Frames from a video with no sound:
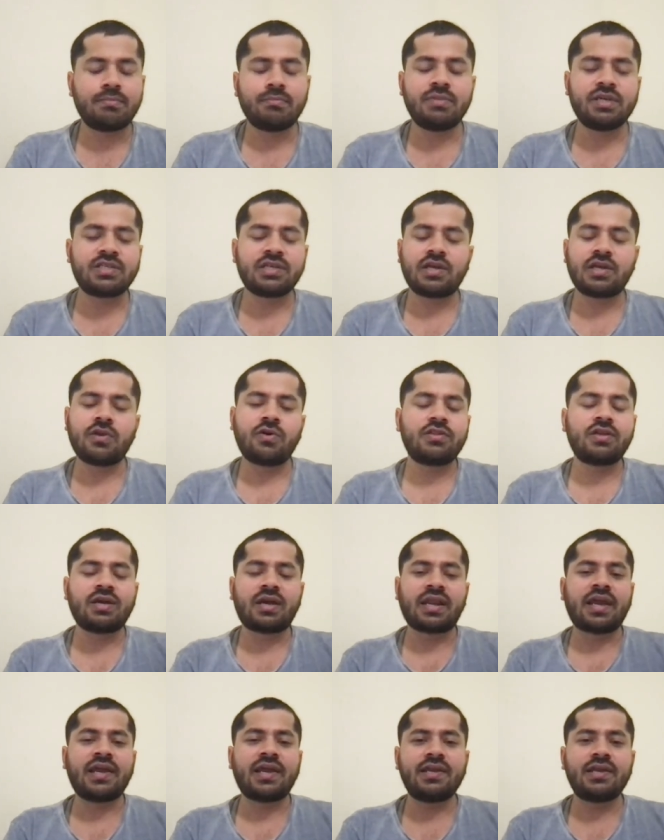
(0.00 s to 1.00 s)
Basically on the
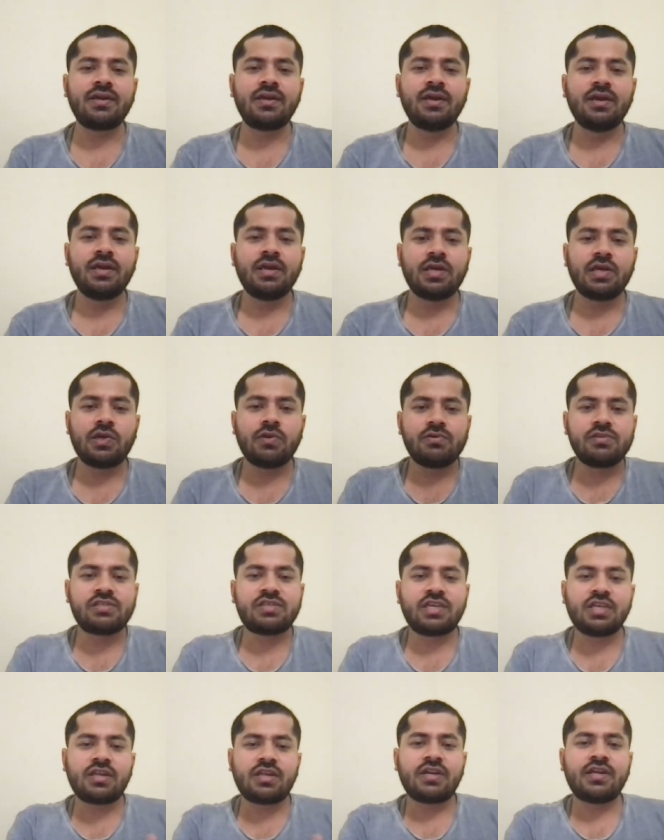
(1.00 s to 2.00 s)
client, you will
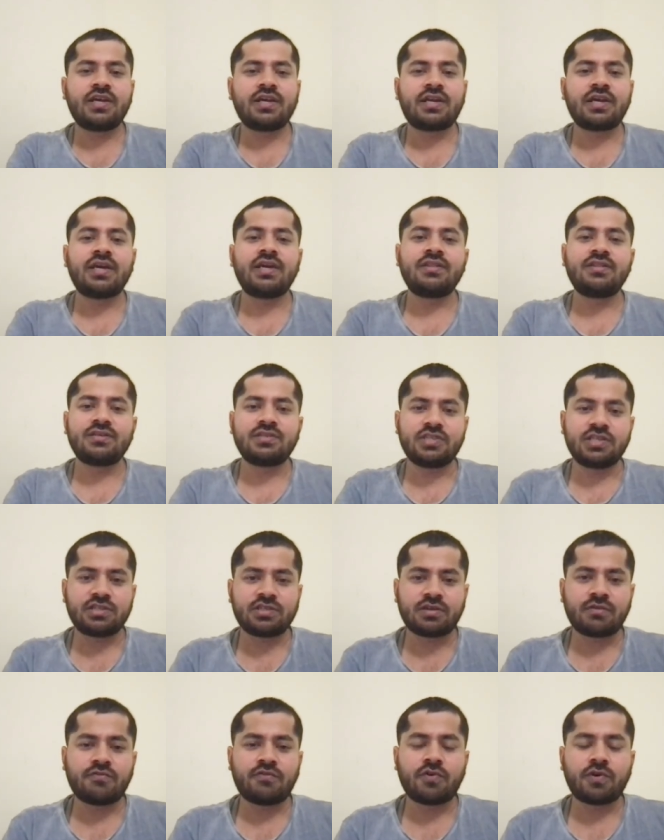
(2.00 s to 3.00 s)
see the data in the
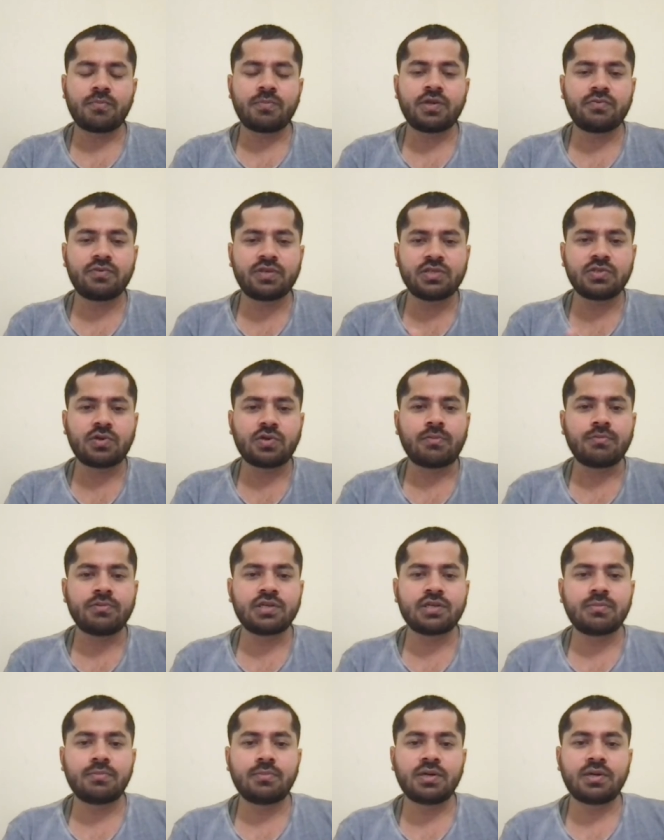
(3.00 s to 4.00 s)
JSON format, which is
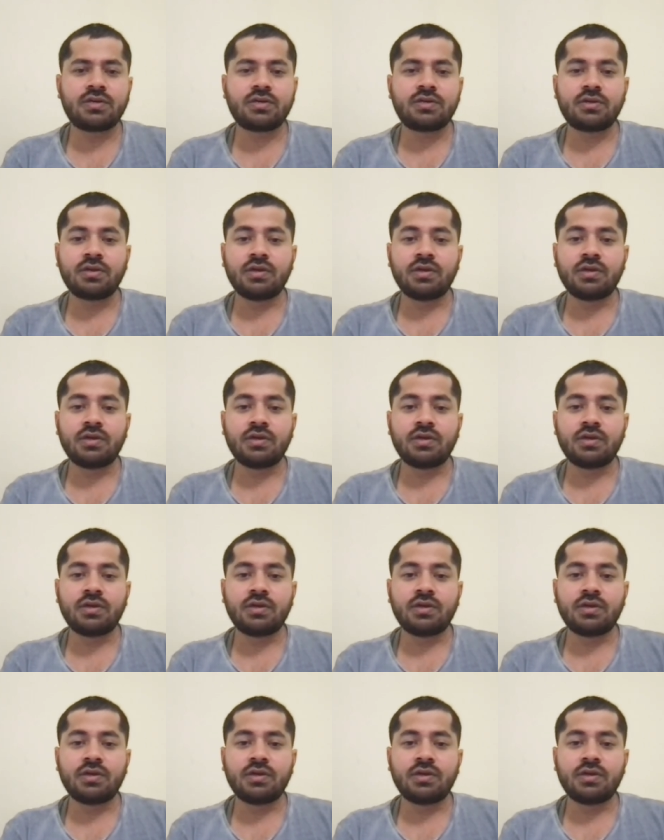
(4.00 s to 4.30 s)
object, but